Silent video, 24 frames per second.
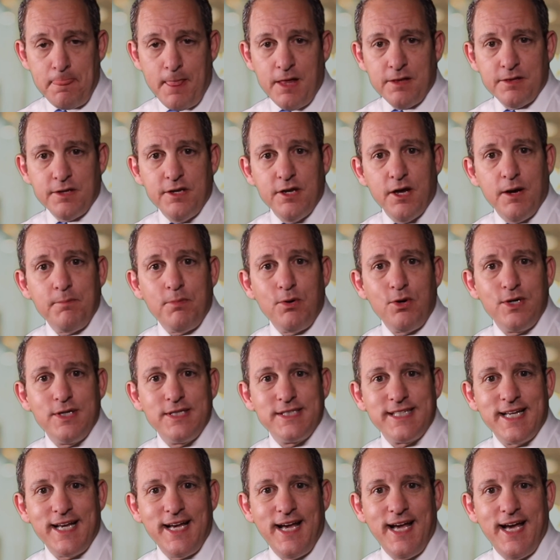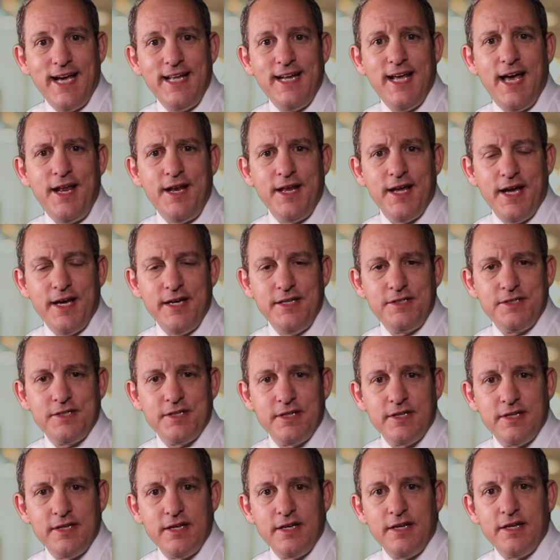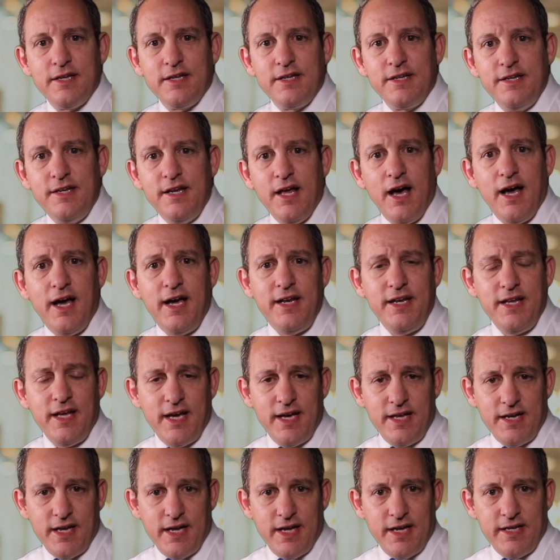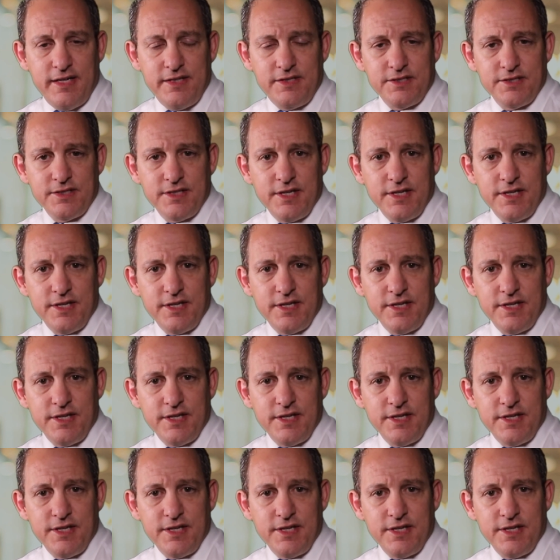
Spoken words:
The number is 888-988-0515,